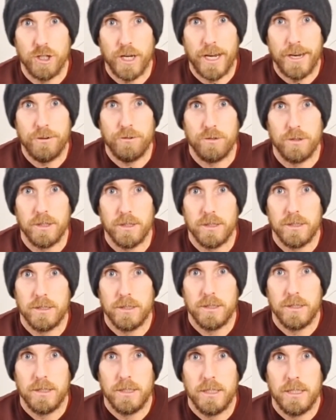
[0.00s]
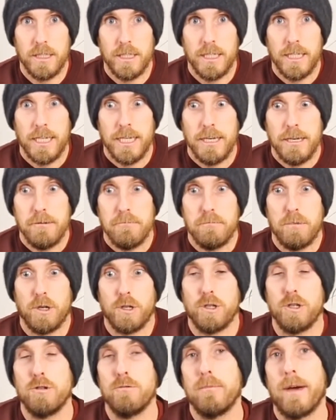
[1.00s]
general.
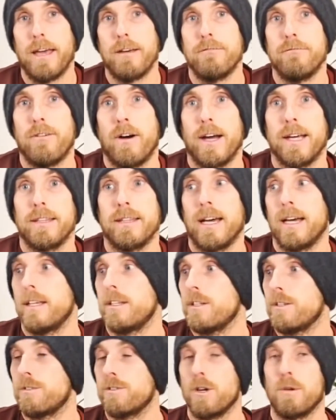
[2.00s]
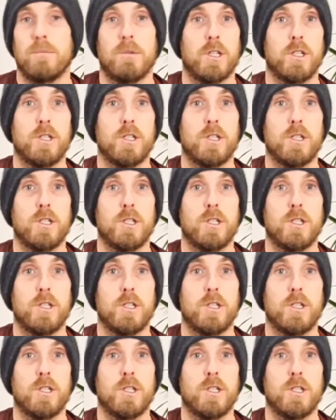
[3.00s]
But you may find that in the summer